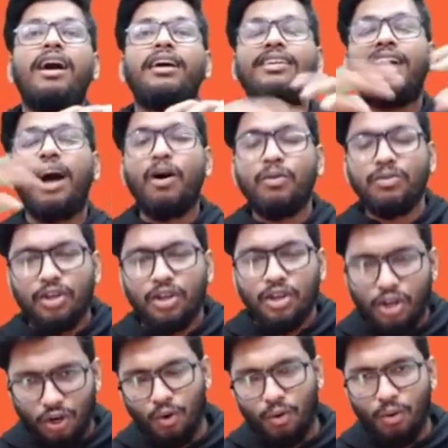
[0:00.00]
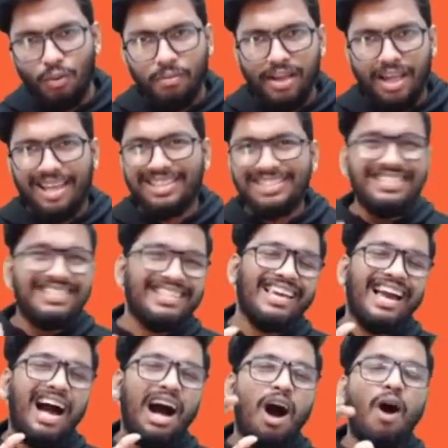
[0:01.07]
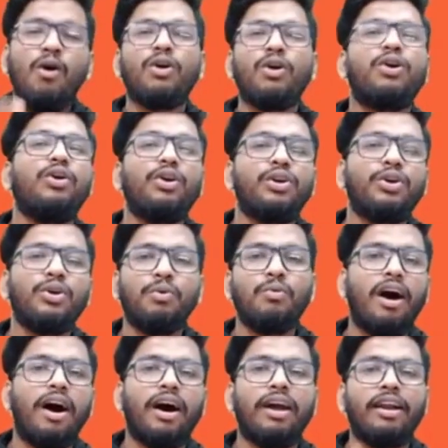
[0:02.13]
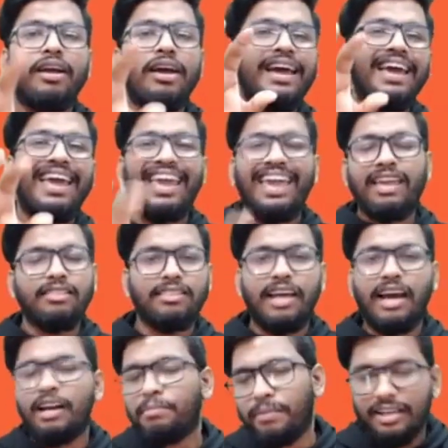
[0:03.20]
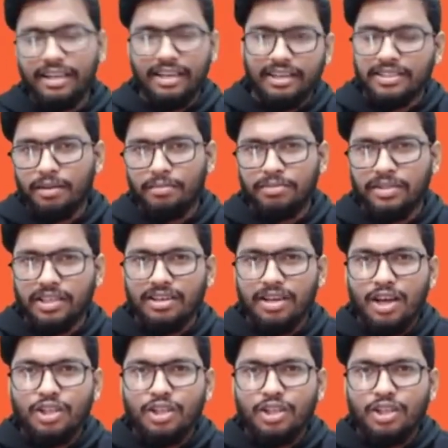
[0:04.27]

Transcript: around the globe and see how good you are in that particular subject.